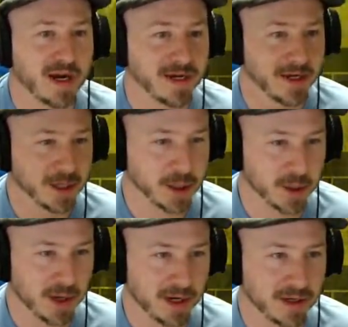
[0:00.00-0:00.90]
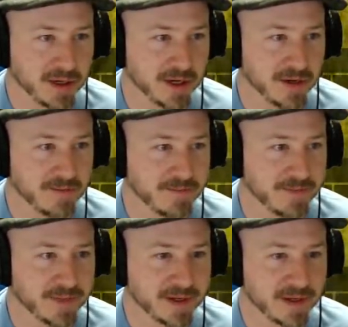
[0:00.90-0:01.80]
in and enjoy, you know?
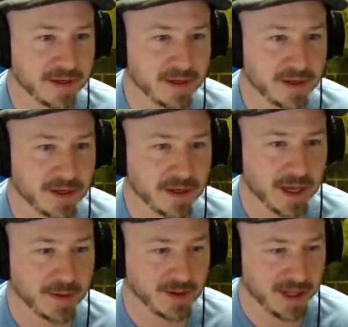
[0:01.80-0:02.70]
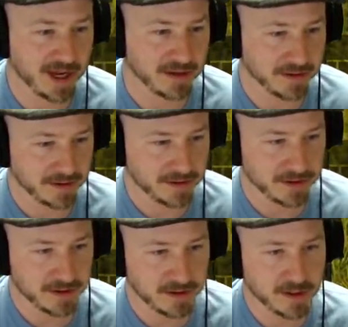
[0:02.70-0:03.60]
How about that?
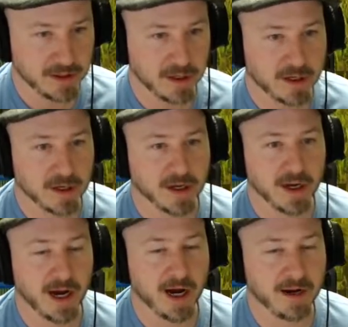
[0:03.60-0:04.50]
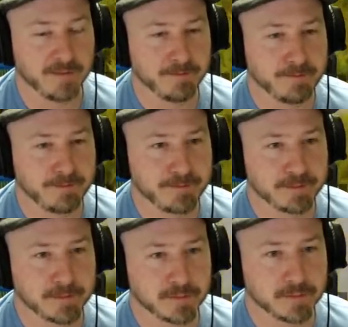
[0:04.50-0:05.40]

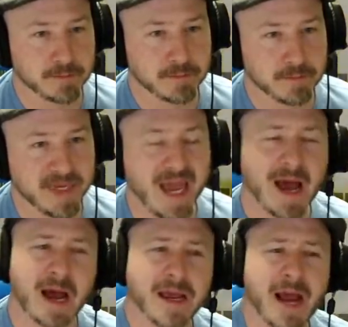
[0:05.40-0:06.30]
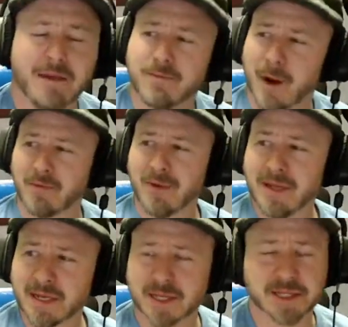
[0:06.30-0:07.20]
But yeah, I really
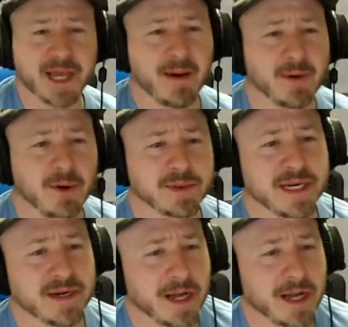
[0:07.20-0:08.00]
dig this game. I know I've said it a